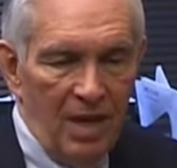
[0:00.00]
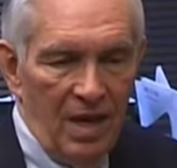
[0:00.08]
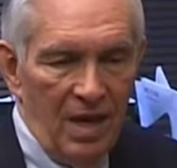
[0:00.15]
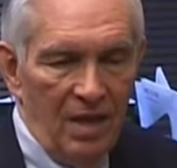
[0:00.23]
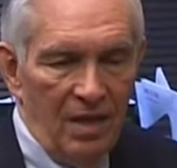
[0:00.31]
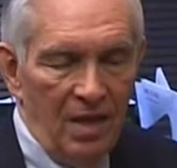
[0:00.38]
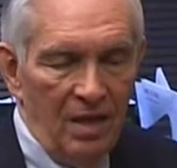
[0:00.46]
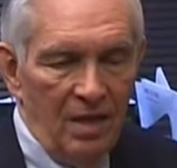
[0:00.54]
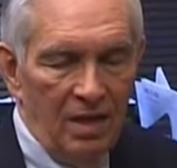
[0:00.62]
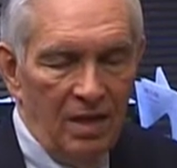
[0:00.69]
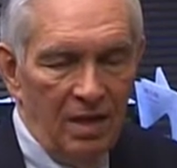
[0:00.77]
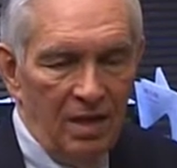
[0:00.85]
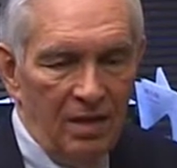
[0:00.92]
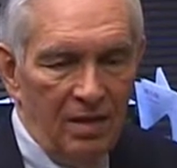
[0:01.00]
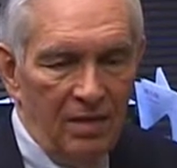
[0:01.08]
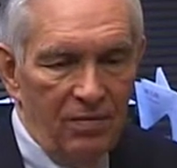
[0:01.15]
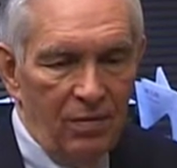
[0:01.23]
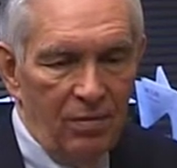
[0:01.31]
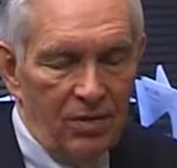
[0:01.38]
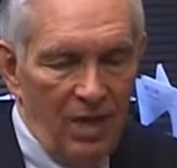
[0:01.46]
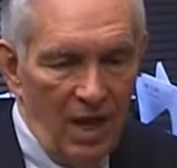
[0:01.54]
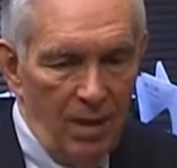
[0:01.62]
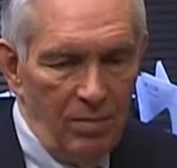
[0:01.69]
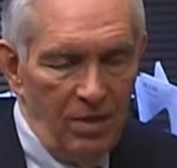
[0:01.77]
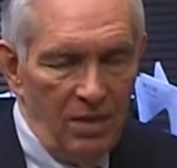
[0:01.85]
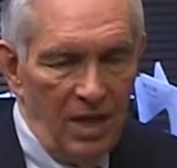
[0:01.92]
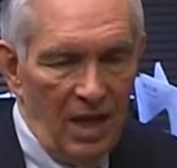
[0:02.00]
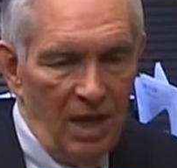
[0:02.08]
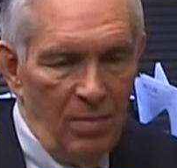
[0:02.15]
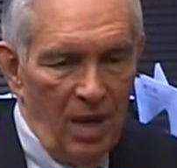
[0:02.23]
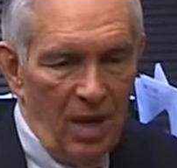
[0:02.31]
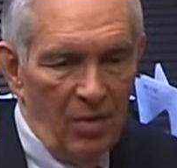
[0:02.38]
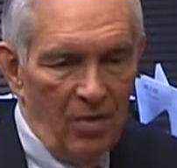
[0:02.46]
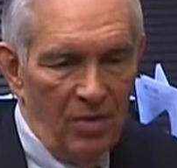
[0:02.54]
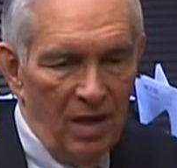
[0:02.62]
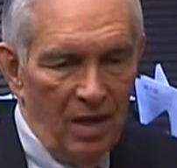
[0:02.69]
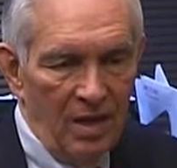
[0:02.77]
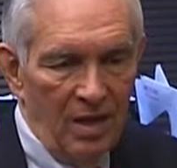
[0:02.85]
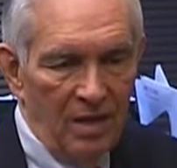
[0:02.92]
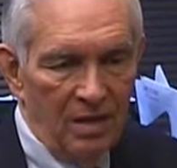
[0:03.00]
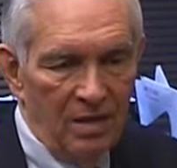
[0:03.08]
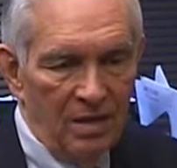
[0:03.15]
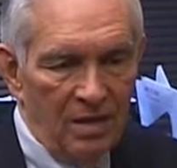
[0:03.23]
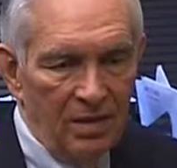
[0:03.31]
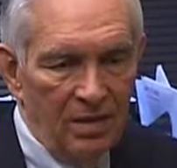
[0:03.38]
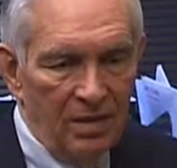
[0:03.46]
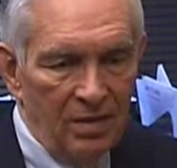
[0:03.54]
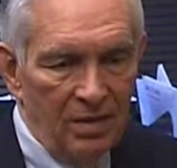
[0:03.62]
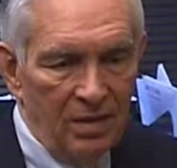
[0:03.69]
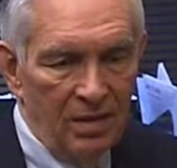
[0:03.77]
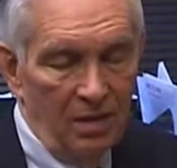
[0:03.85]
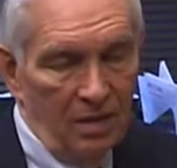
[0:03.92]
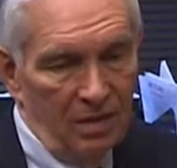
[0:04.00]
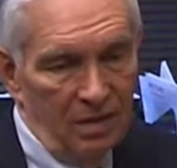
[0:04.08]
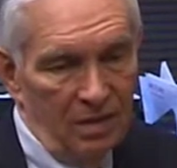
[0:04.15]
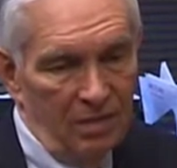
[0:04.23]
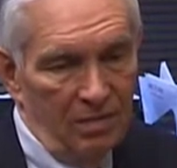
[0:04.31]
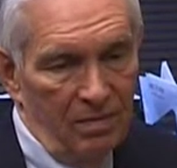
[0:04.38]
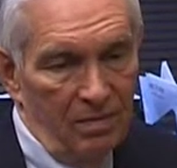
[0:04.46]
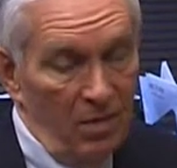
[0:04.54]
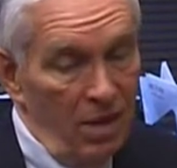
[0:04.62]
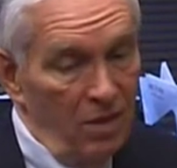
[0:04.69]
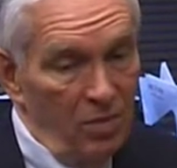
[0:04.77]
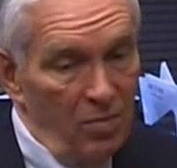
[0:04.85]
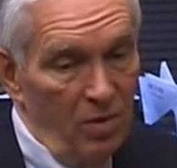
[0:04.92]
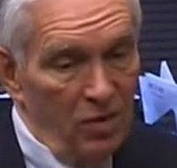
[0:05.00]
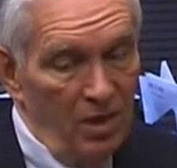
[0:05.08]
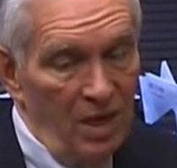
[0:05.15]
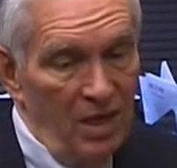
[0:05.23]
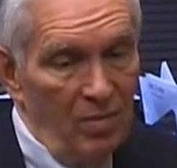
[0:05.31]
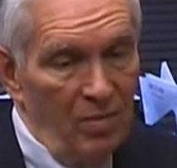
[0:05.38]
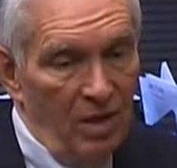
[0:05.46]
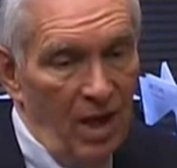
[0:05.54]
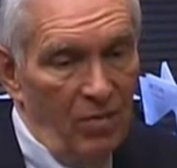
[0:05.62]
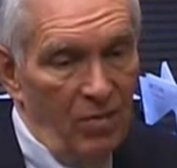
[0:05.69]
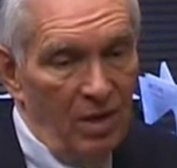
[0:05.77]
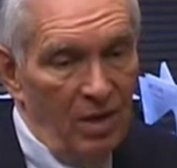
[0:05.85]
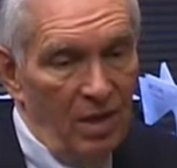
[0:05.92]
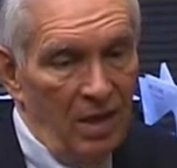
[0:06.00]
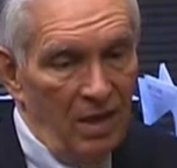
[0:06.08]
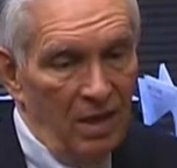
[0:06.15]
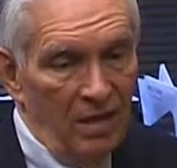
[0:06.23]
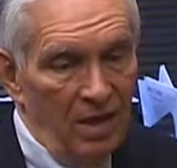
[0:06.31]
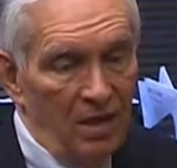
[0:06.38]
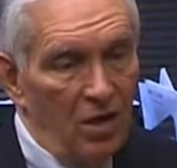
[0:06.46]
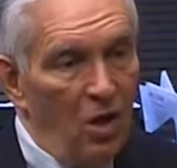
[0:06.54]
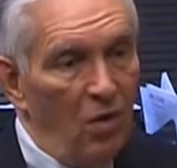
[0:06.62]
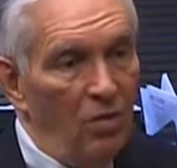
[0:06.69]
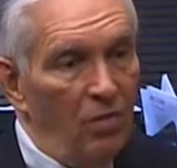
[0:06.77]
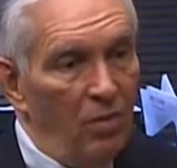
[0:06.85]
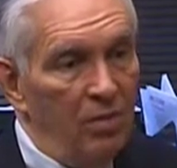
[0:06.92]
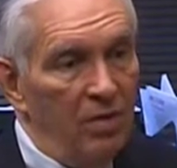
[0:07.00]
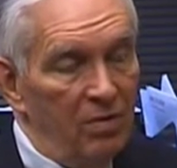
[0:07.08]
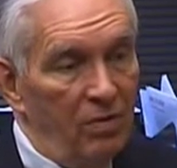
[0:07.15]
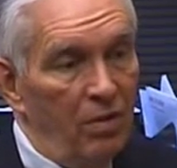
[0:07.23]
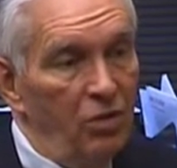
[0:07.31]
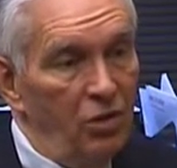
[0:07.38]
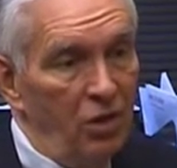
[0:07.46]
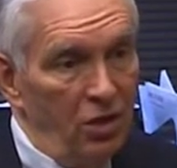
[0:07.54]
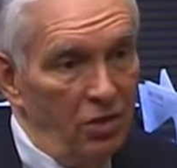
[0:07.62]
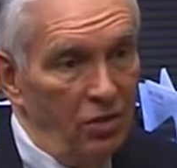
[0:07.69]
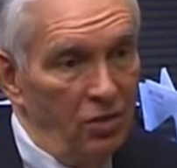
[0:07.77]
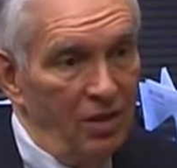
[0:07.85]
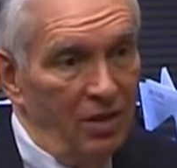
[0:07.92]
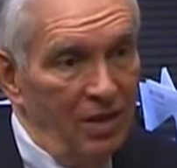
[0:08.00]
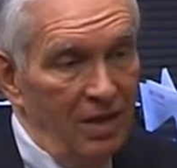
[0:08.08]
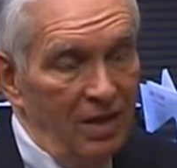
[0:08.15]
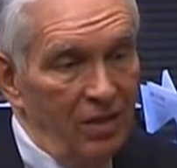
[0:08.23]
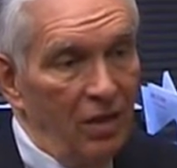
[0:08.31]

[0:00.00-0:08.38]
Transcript: And then from time to time I get, not as much lately, but I would get a call from a judge to